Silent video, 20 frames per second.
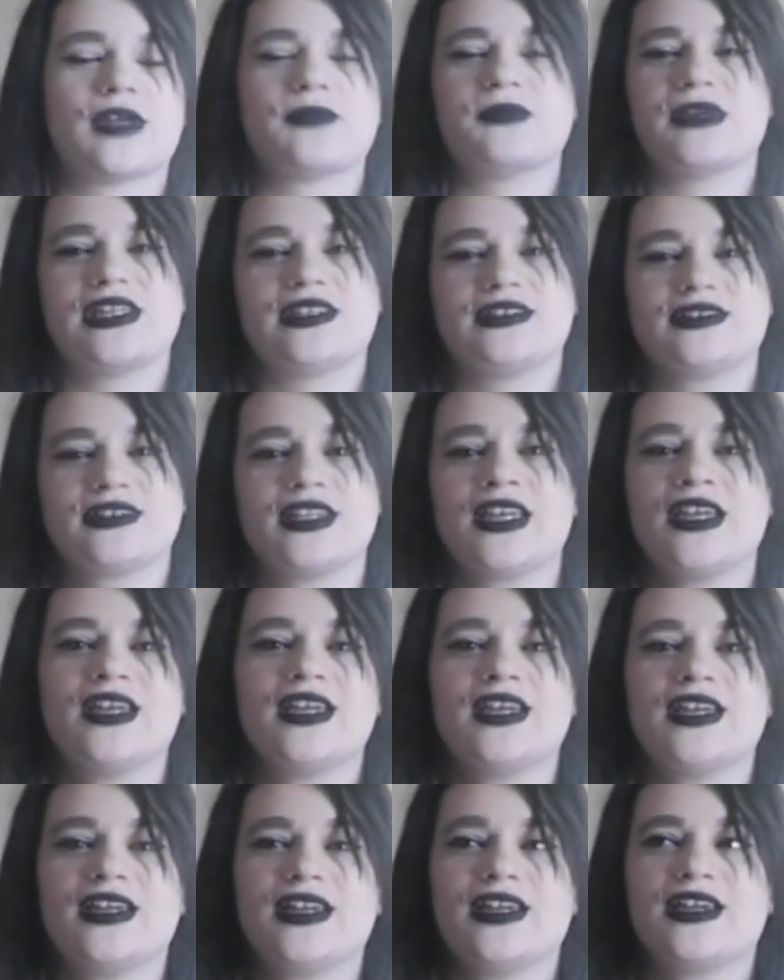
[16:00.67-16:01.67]
I mean,
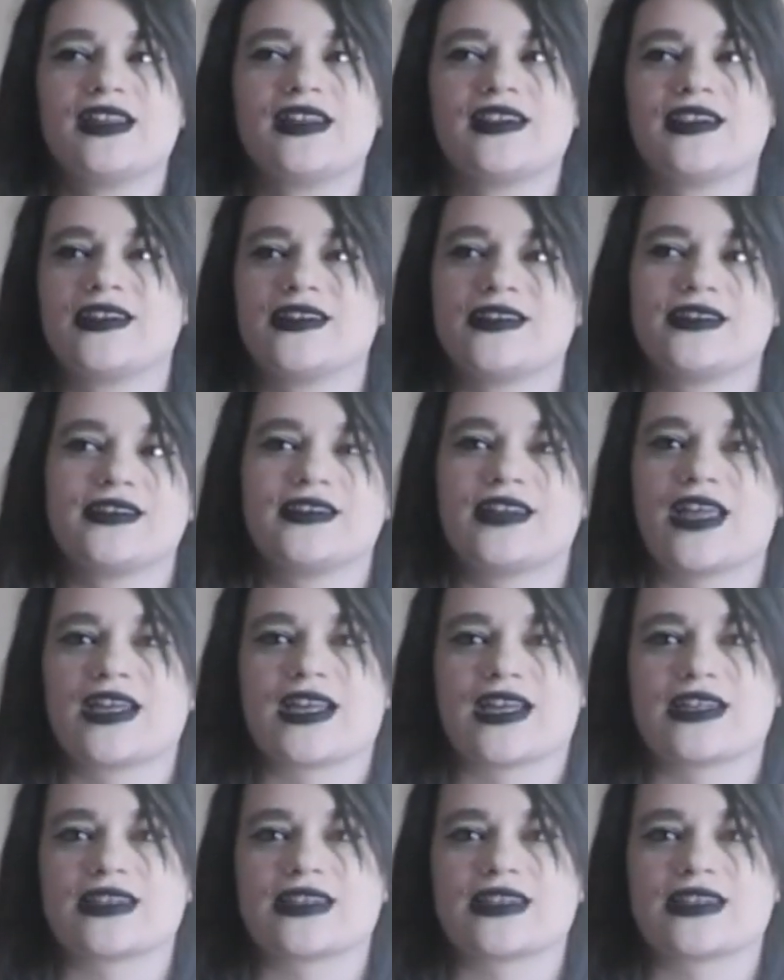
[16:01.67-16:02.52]
I